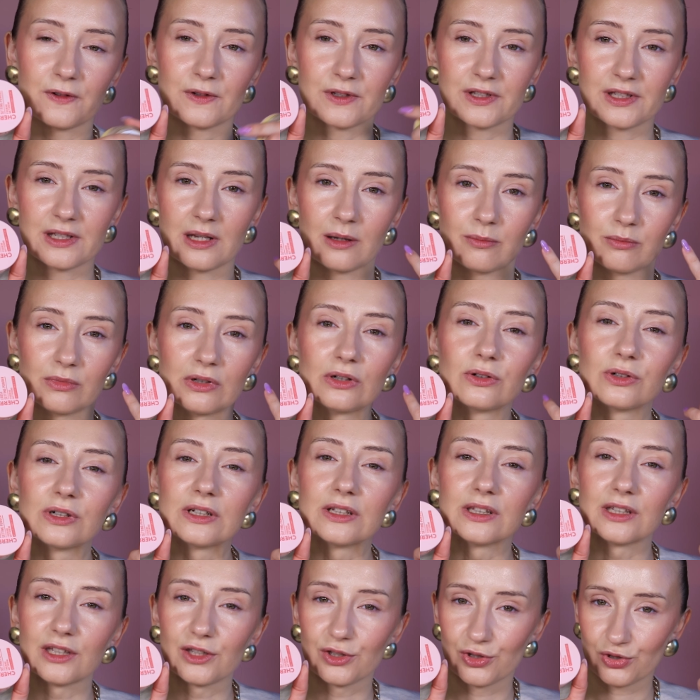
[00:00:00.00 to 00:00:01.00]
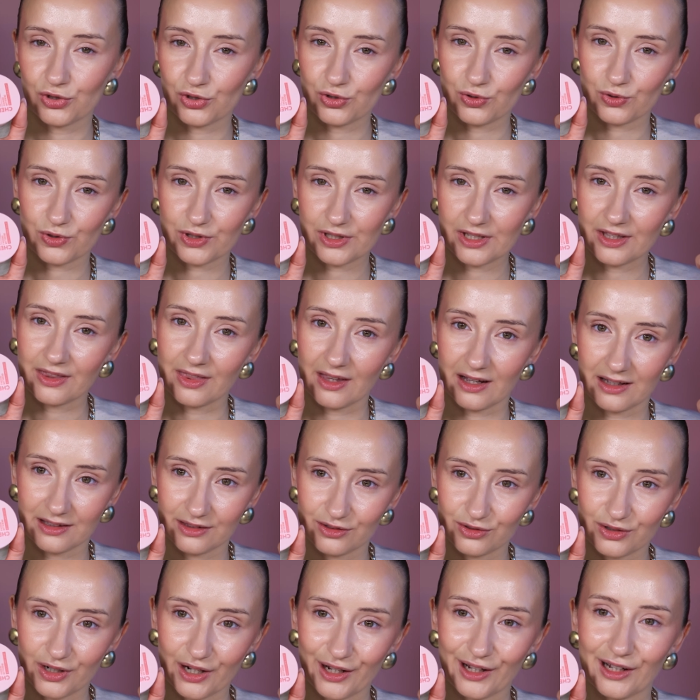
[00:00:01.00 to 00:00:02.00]
some green issues in the
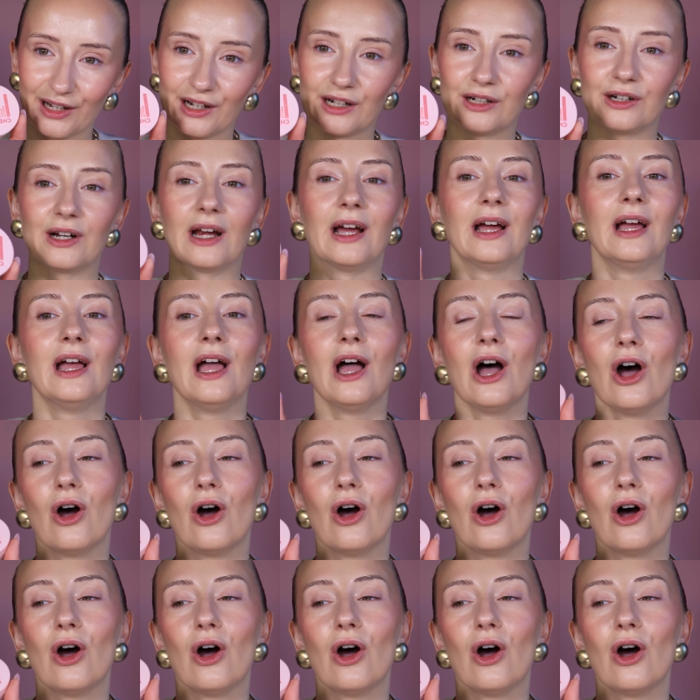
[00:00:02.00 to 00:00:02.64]
under eye area.